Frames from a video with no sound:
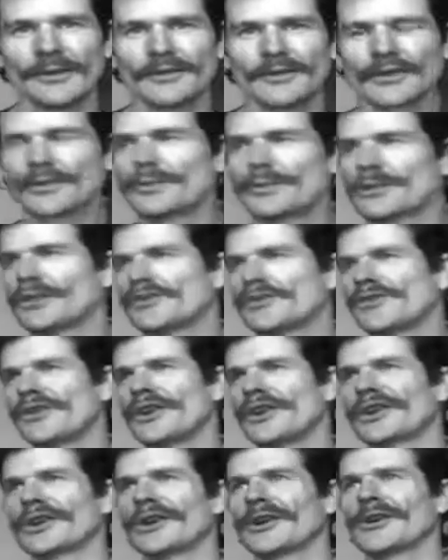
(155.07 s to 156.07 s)
Just because you
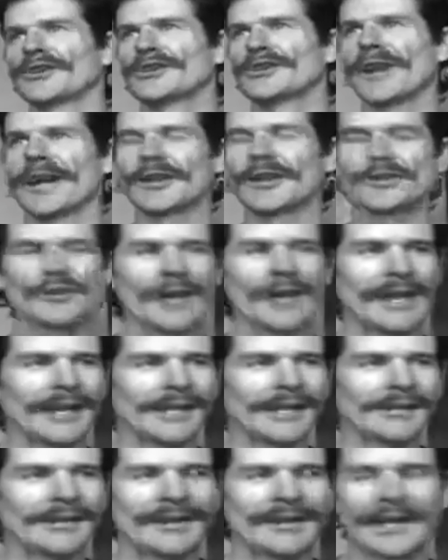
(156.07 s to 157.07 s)
don't go out
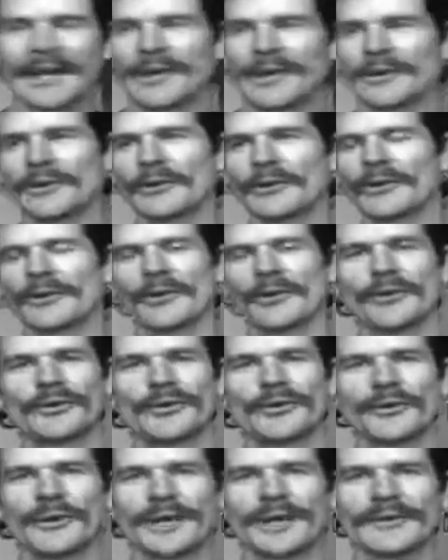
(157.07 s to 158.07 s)
training today or
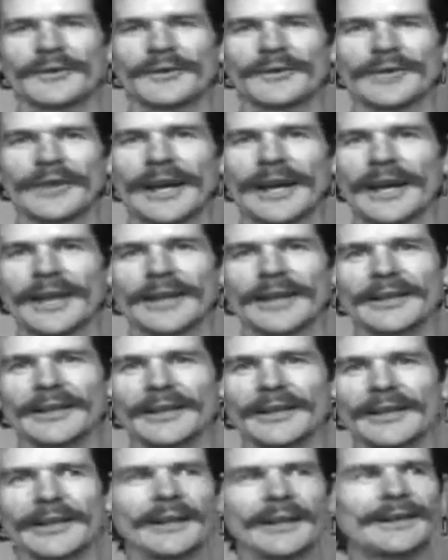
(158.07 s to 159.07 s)
do whatever today
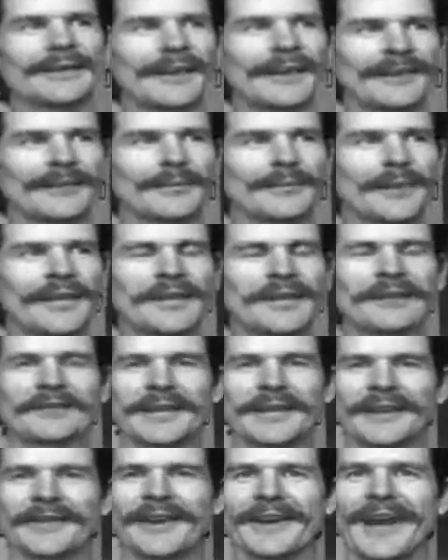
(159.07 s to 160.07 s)
doesn't mean
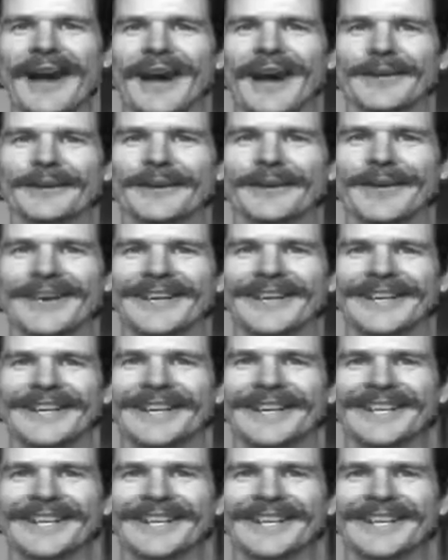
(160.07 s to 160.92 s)
you've given up.